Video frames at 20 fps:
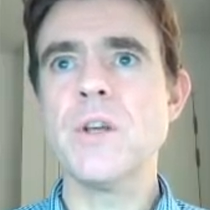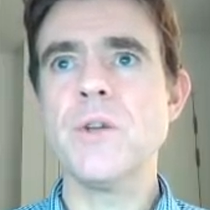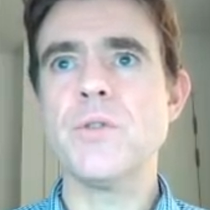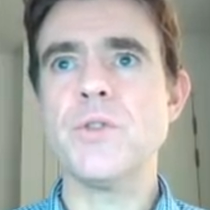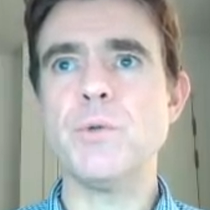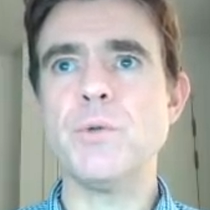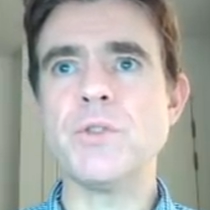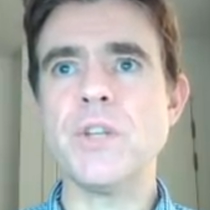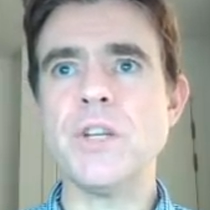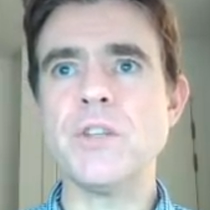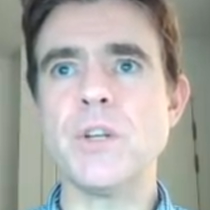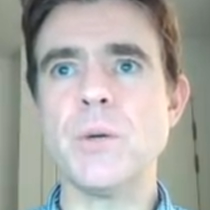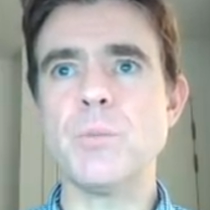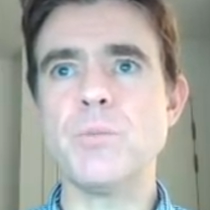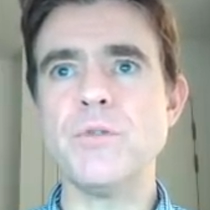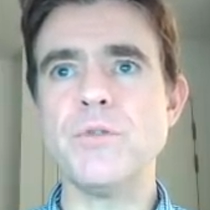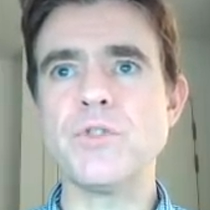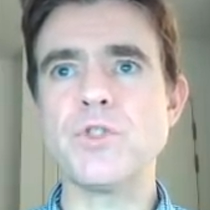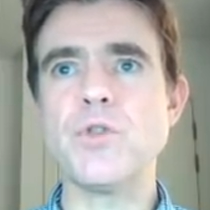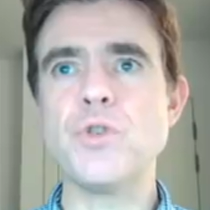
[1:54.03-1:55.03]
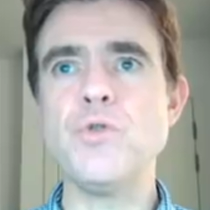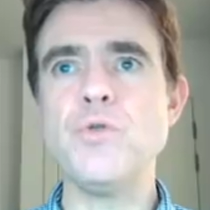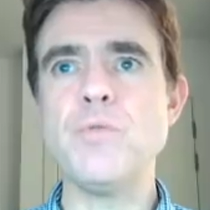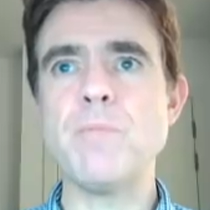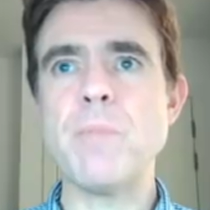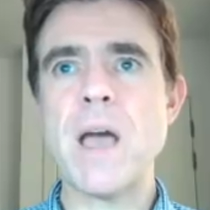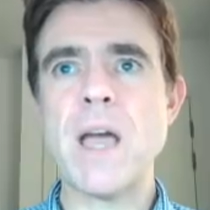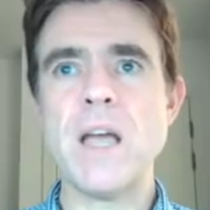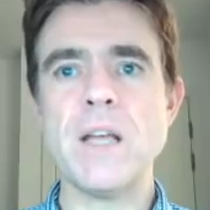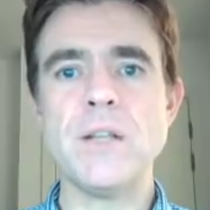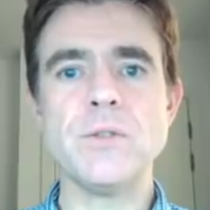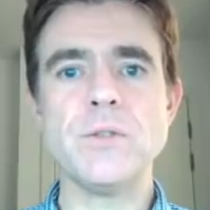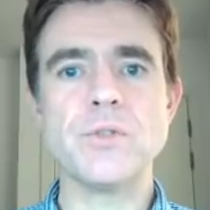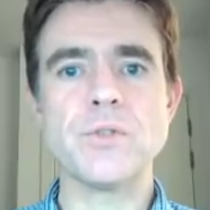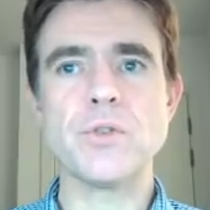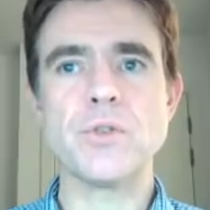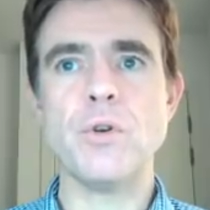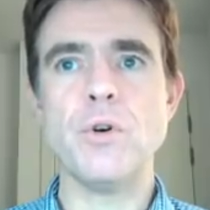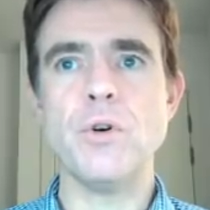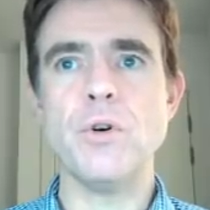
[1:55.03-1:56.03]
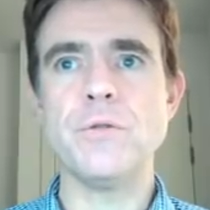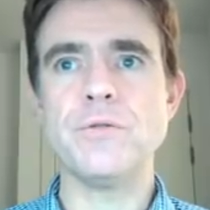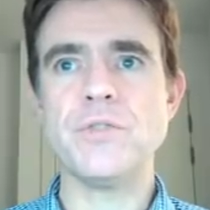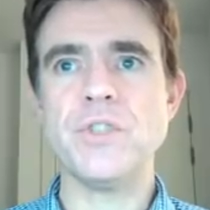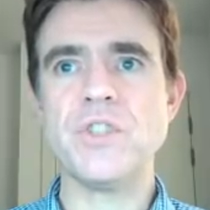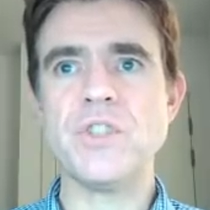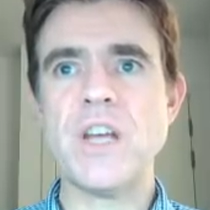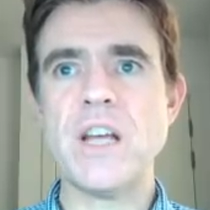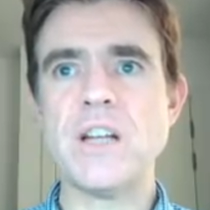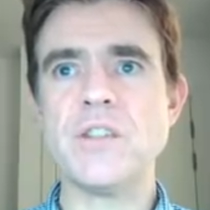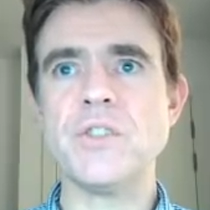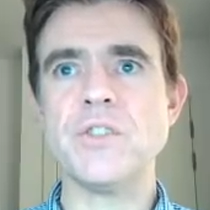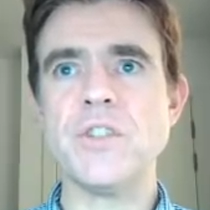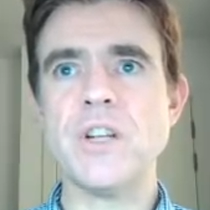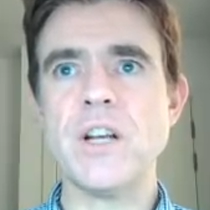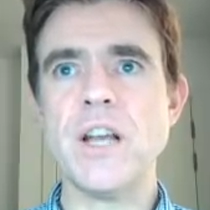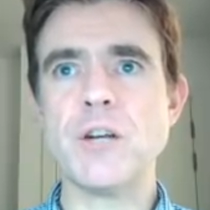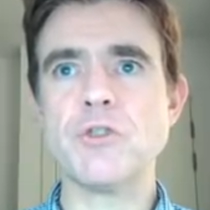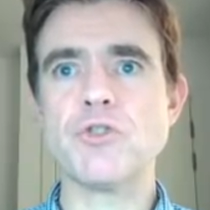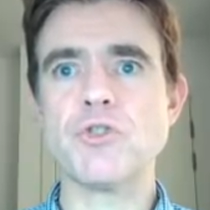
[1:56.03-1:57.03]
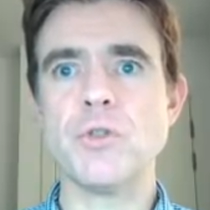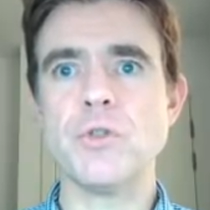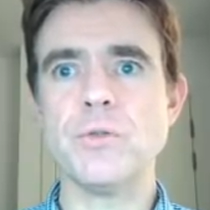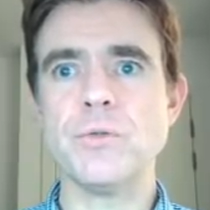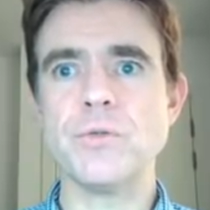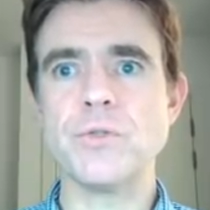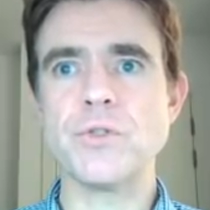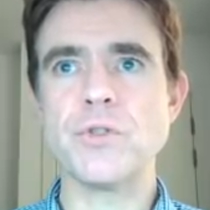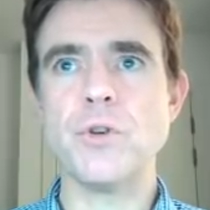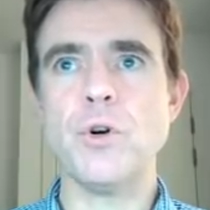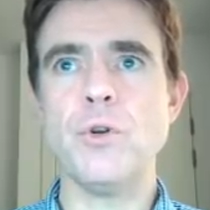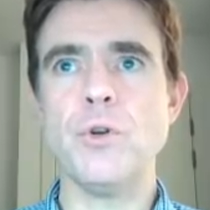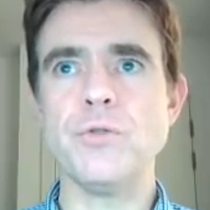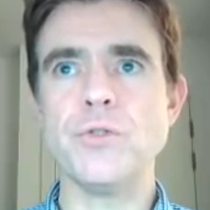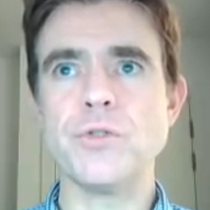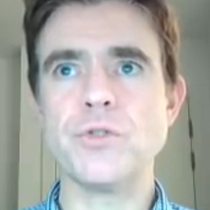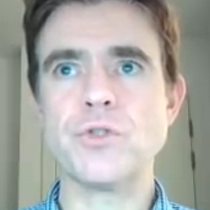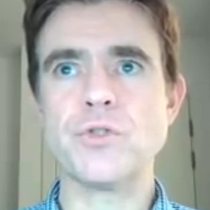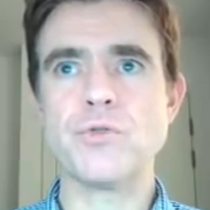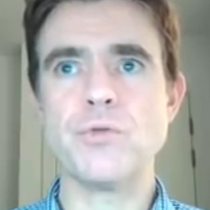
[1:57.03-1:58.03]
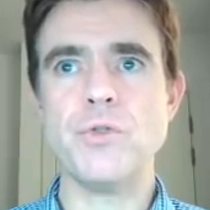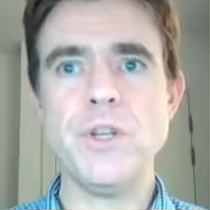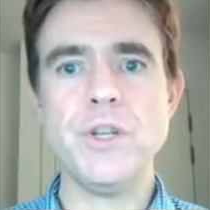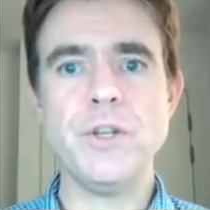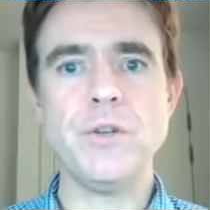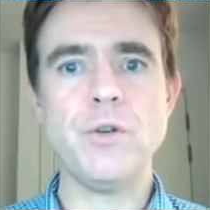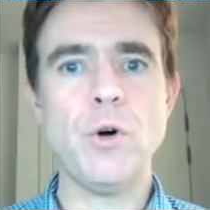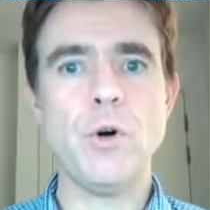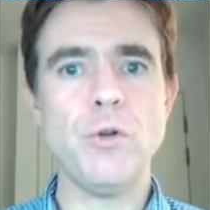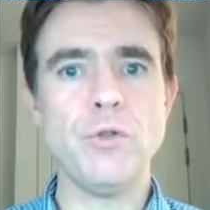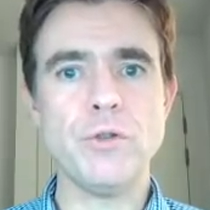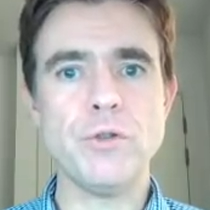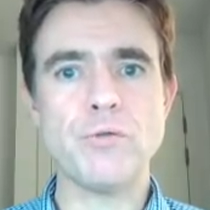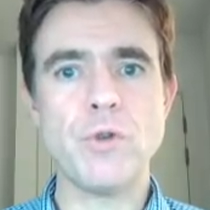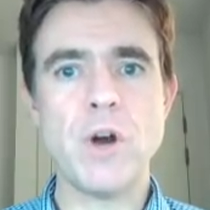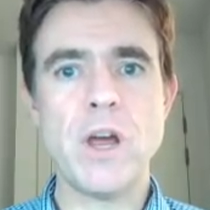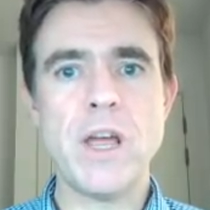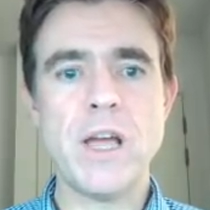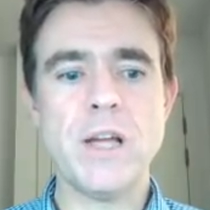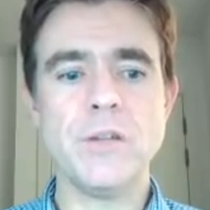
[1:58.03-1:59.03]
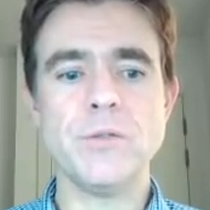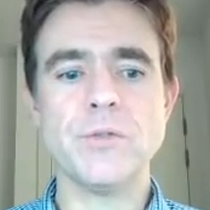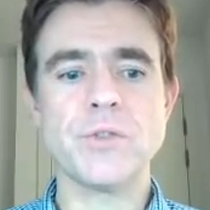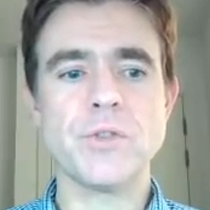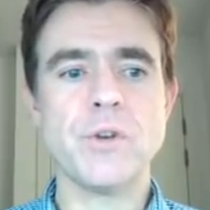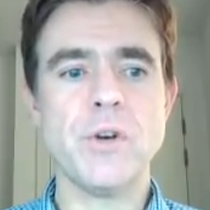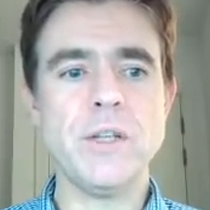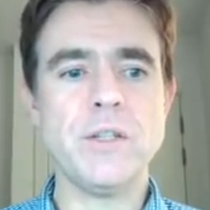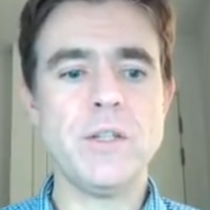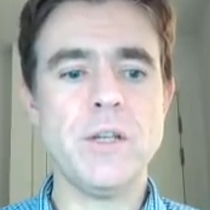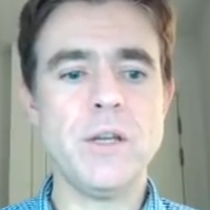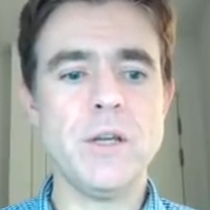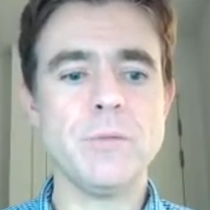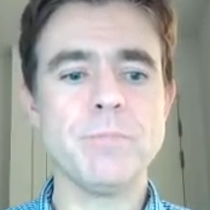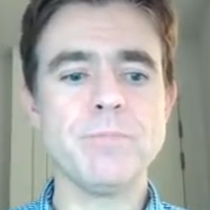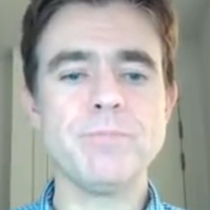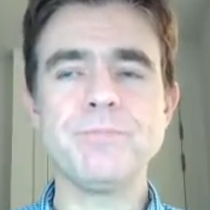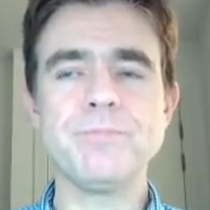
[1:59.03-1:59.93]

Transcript: that we'd end up with two bands of detected electrons on the screen on the right-hand side here.